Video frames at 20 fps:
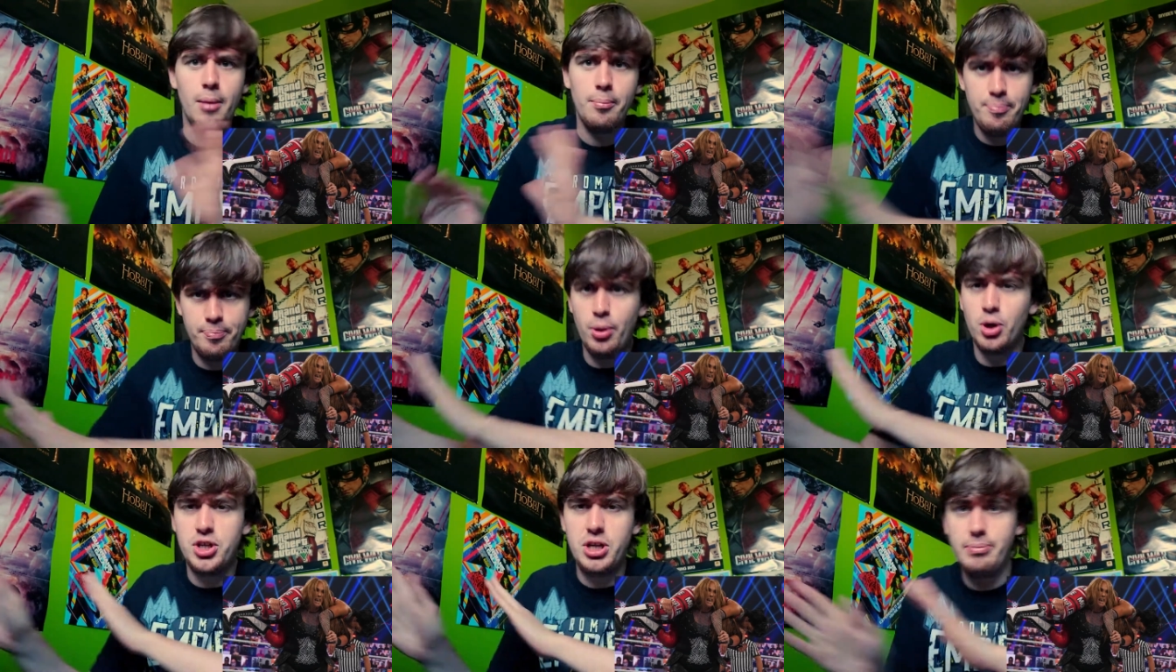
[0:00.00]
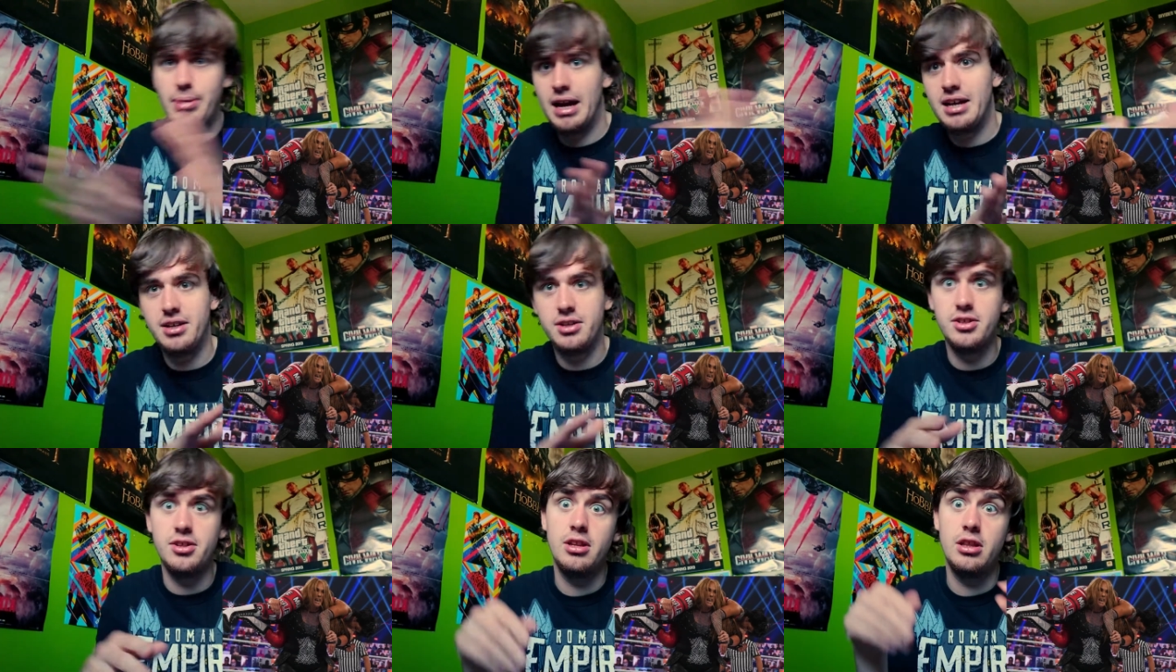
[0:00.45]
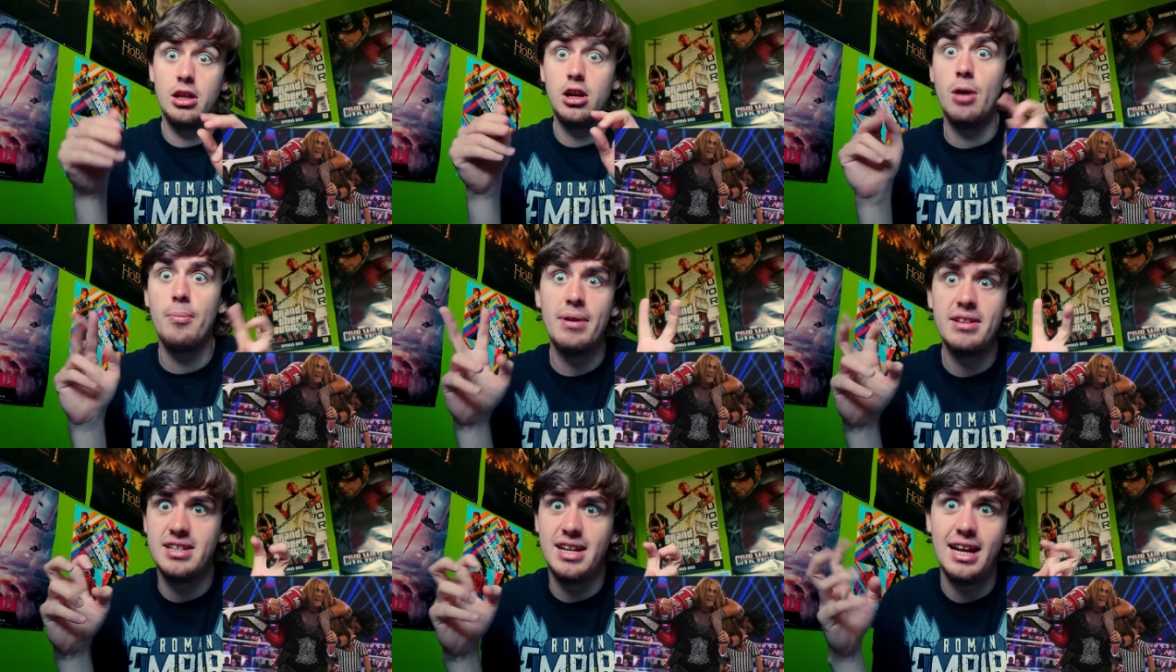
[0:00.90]
pushing back because they're
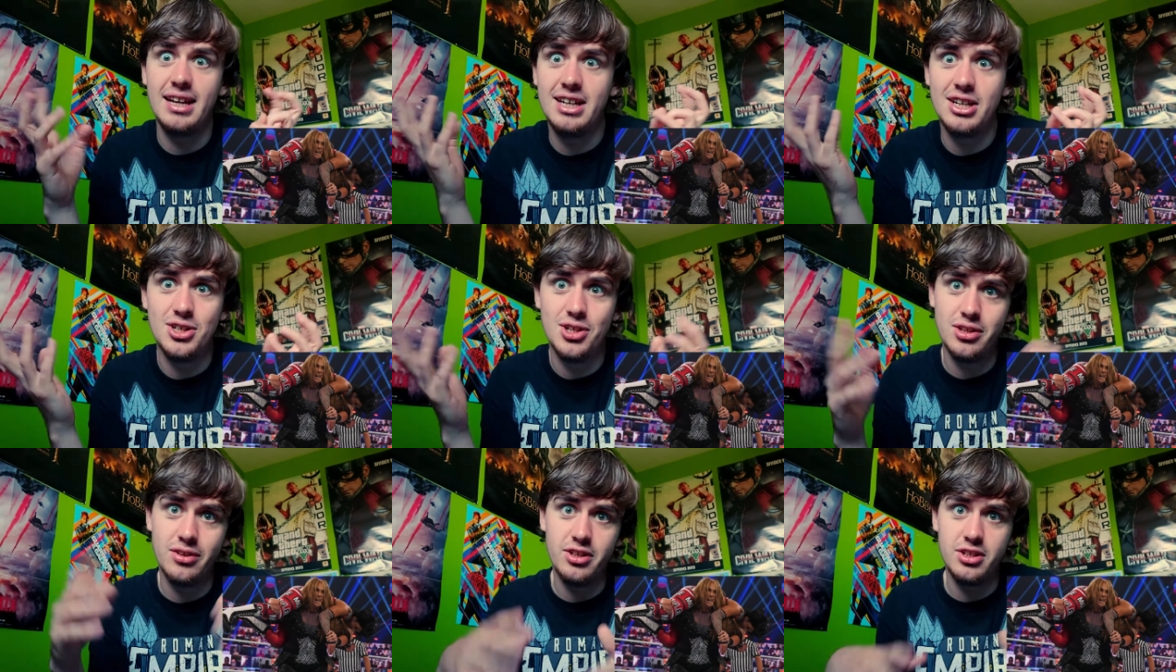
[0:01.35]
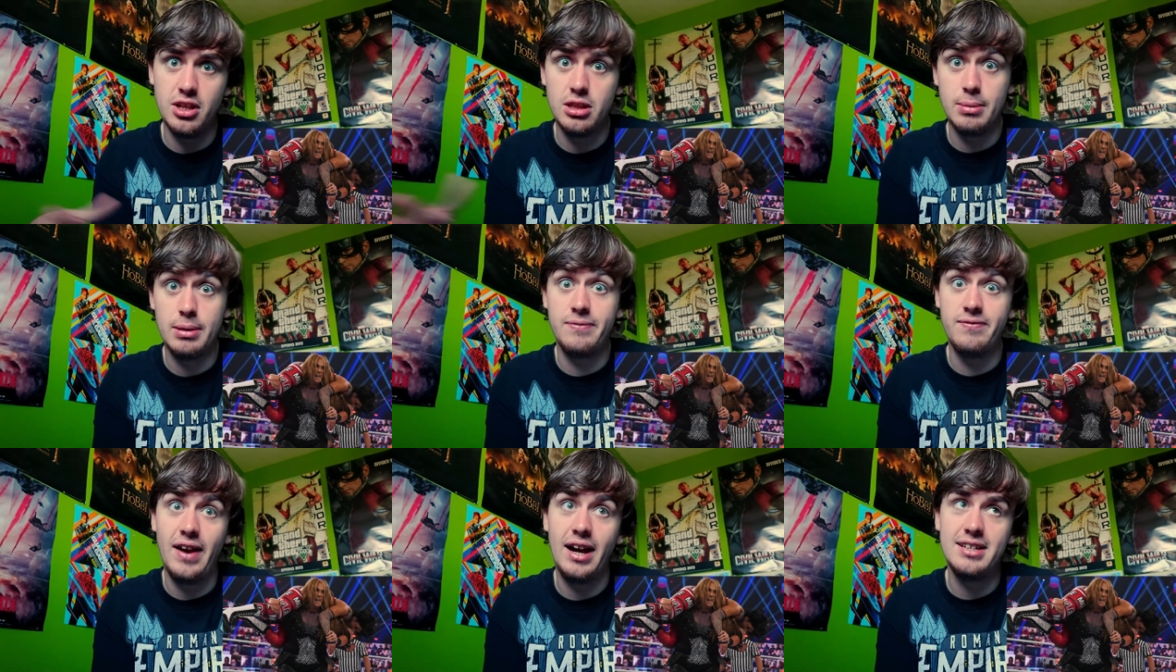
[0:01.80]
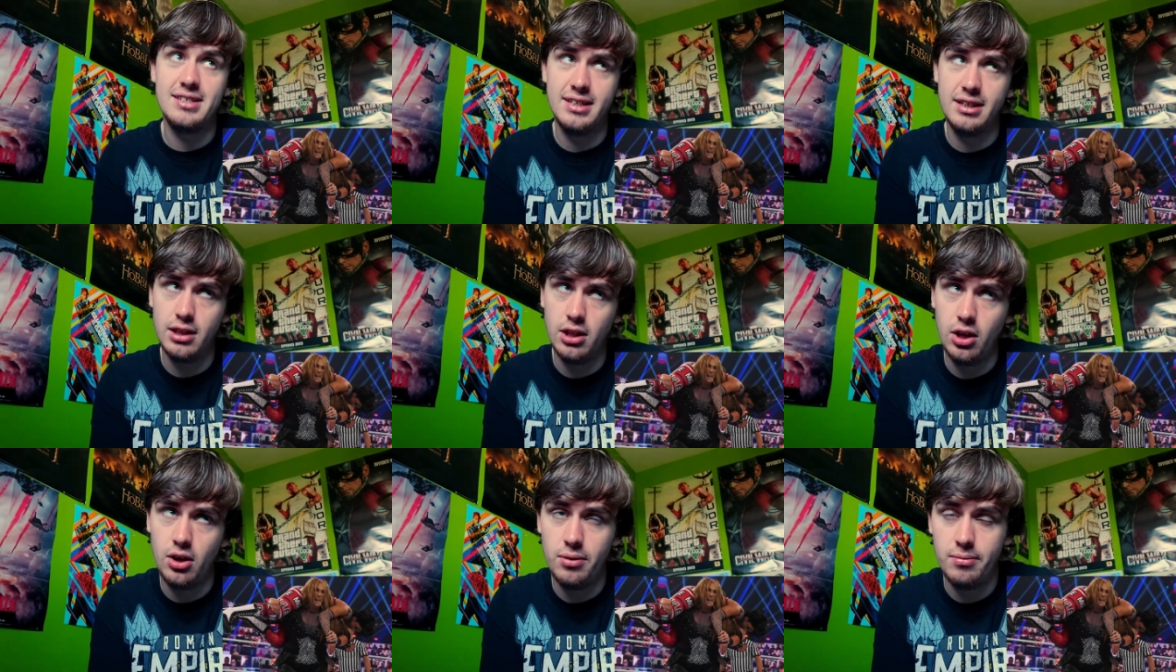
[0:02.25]
not meant to like each other because they're both fighting
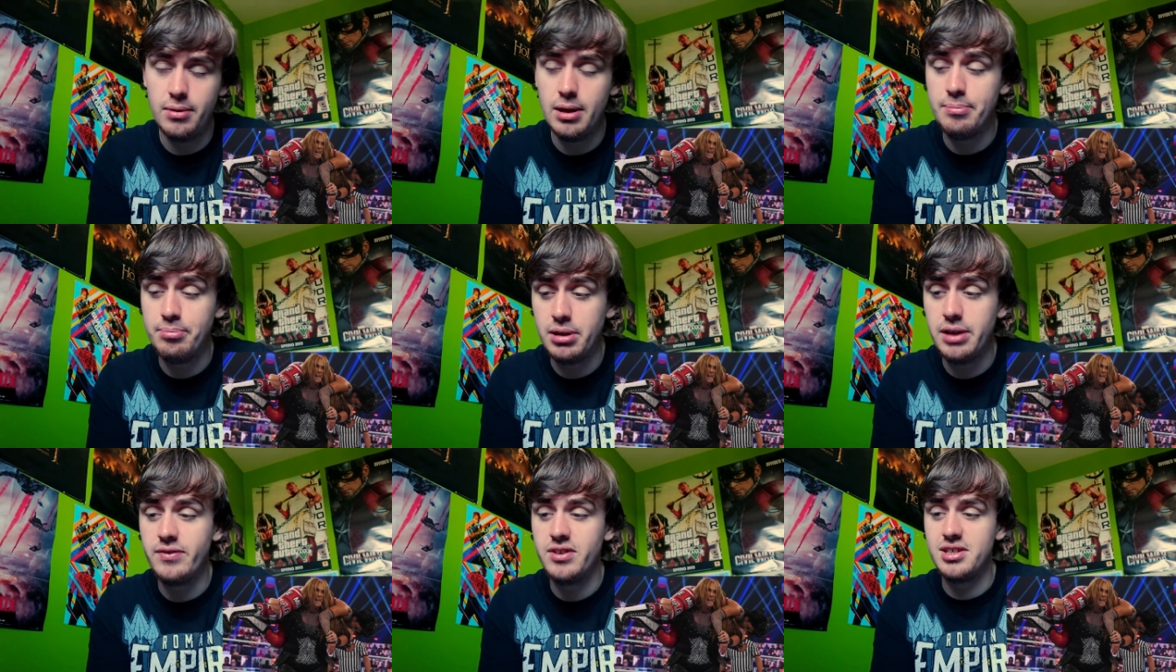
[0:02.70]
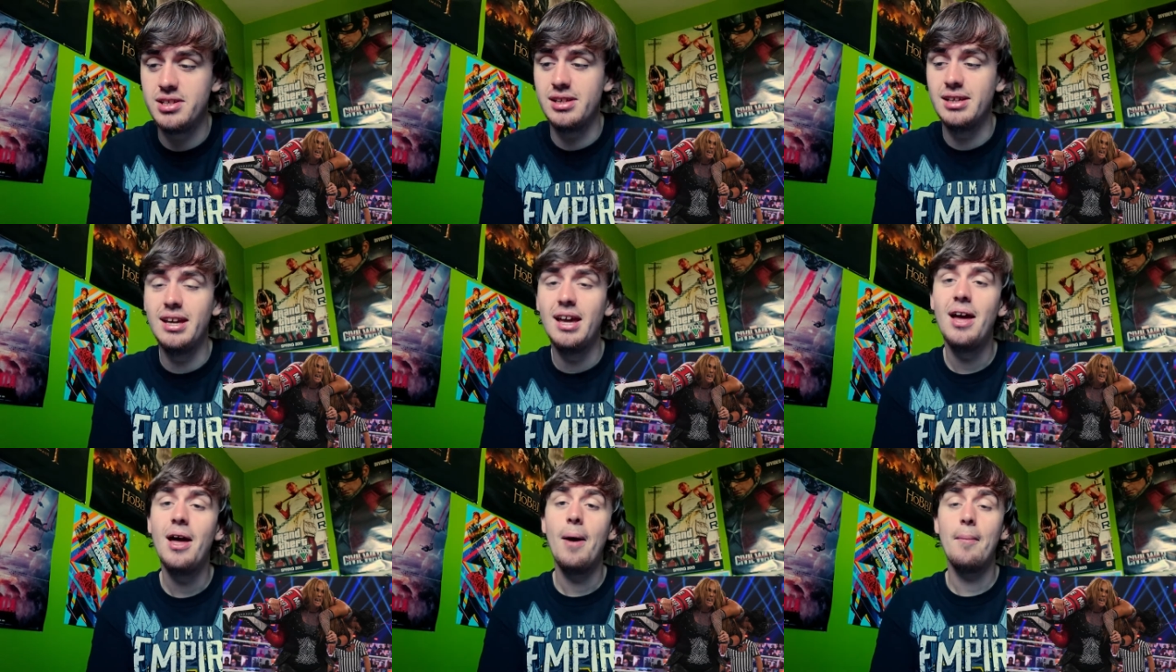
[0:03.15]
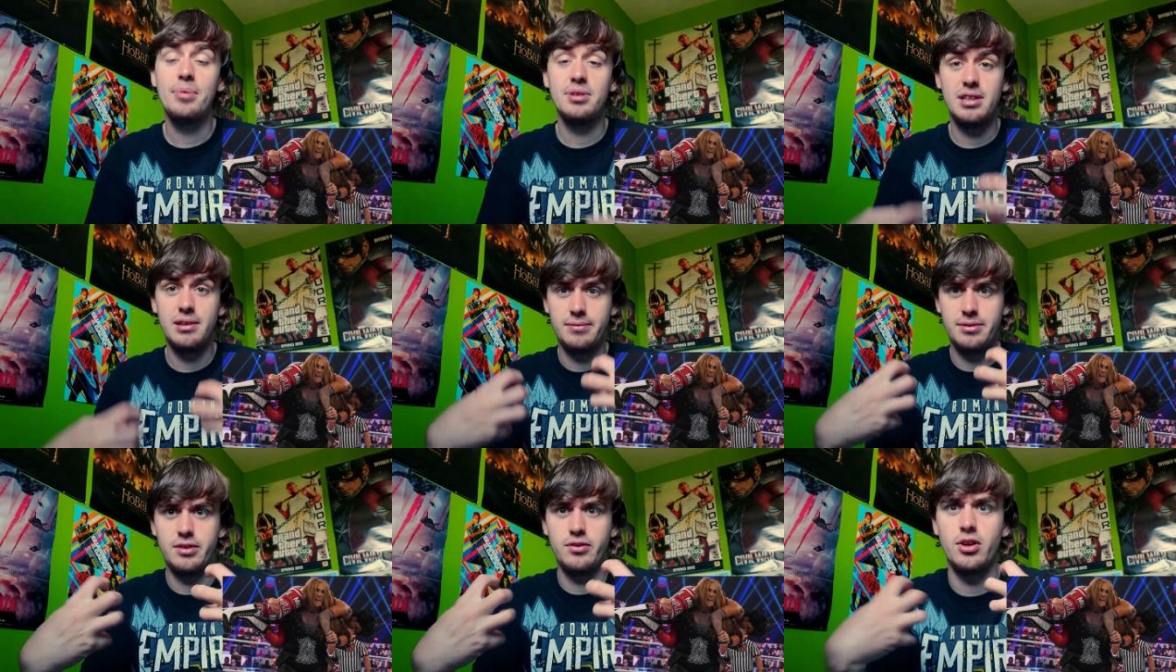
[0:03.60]
a lot previously, but
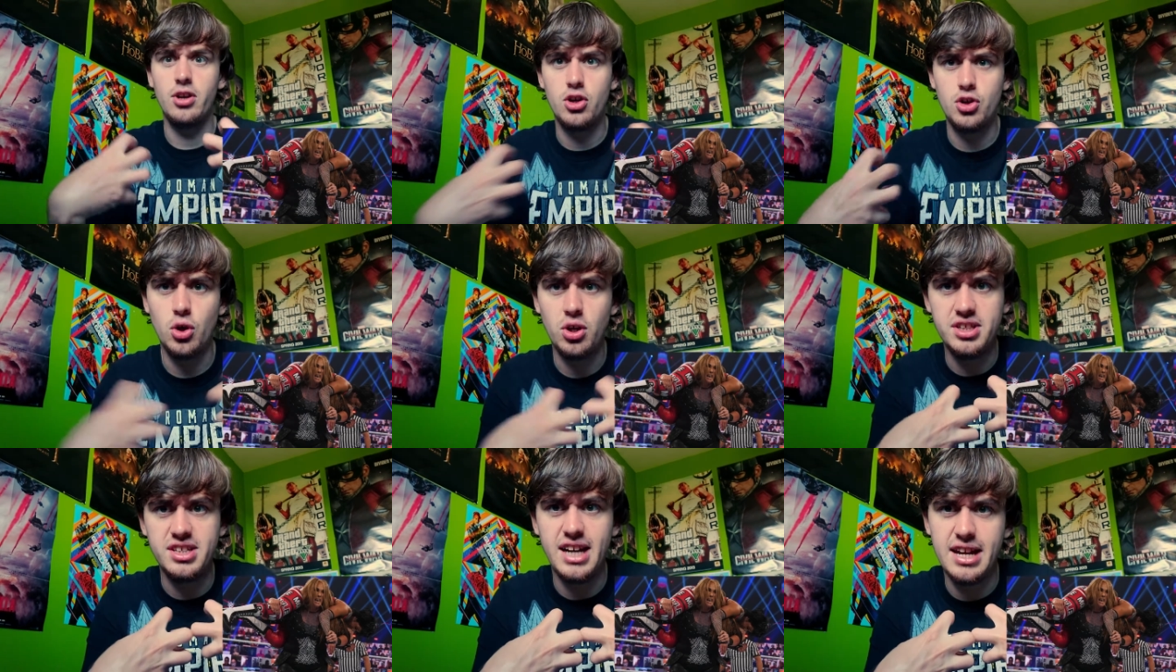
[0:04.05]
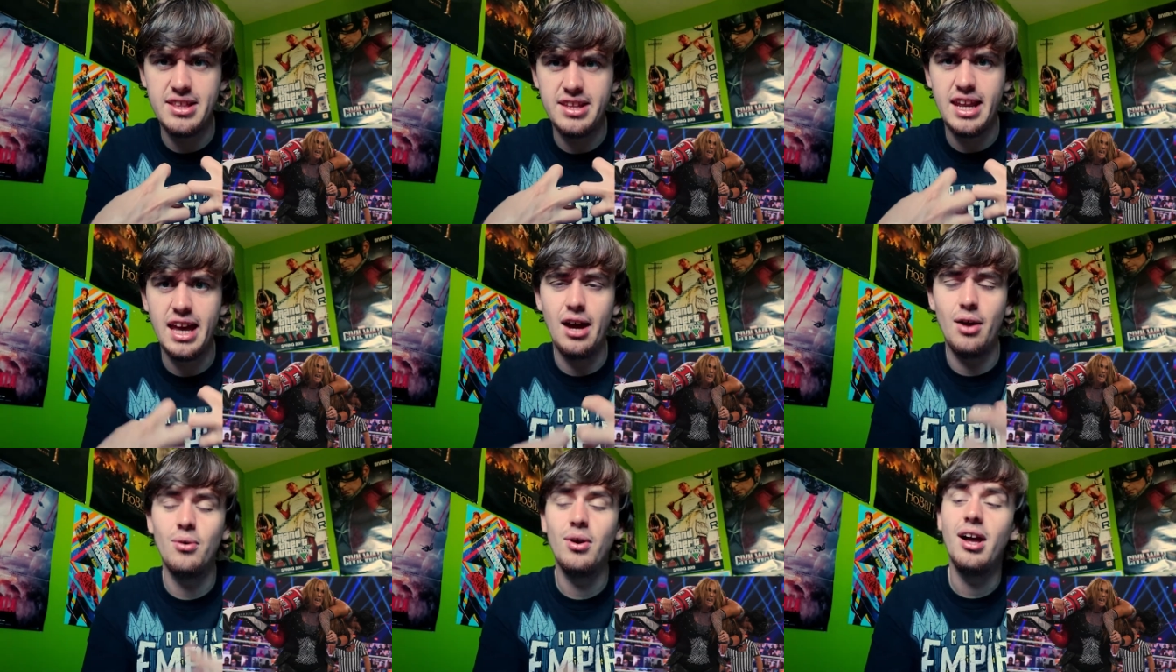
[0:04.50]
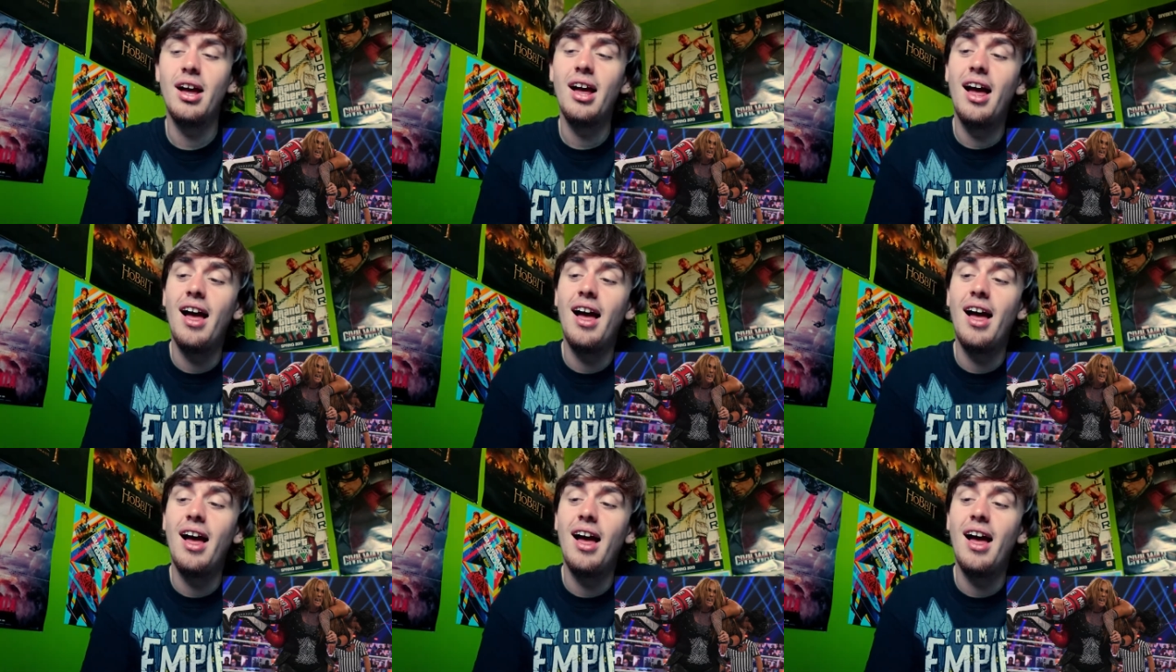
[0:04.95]
they've got to join together now.